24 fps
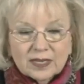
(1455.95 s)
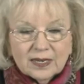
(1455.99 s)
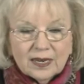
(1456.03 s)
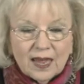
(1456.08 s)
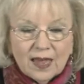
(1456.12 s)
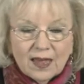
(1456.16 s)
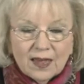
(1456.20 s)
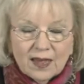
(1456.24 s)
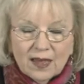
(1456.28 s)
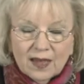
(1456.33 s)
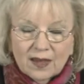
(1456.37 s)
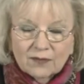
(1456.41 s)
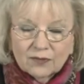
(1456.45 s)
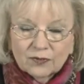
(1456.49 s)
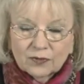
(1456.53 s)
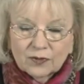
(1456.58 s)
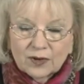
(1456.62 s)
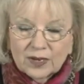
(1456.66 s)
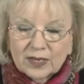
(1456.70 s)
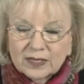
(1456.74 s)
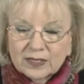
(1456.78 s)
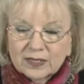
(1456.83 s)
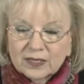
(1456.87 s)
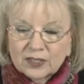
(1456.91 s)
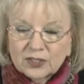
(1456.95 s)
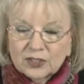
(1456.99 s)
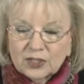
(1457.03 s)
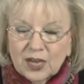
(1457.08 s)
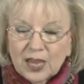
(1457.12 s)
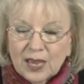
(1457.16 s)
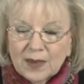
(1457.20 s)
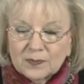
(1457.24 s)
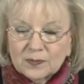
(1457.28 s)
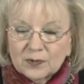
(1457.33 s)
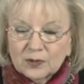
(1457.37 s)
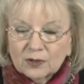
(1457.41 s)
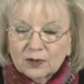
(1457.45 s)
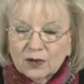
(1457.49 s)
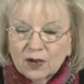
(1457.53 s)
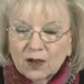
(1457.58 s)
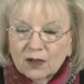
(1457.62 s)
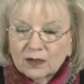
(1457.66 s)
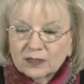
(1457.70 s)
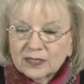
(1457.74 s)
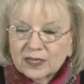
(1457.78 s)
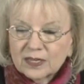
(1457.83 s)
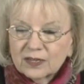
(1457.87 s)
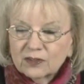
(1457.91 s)
And I've written a chapter
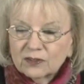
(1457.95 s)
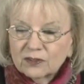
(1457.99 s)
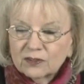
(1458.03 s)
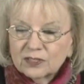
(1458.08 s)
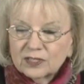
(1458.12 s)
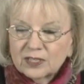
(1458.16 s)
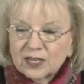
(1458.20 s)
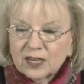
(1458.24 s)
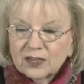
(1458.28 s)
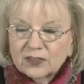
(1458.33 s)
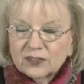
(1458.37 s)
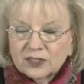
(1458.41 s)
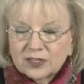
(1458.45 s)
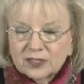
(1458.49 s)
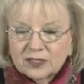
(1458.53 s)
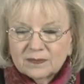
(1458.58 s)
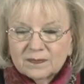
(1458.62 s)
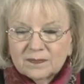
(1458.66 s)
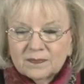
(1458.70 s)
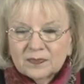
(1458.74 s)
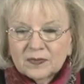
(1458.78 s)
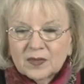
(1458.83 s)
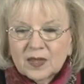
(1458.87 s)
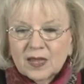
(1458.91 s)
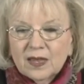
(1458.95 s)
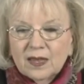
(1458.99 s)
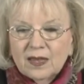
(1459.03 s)
called Intercession.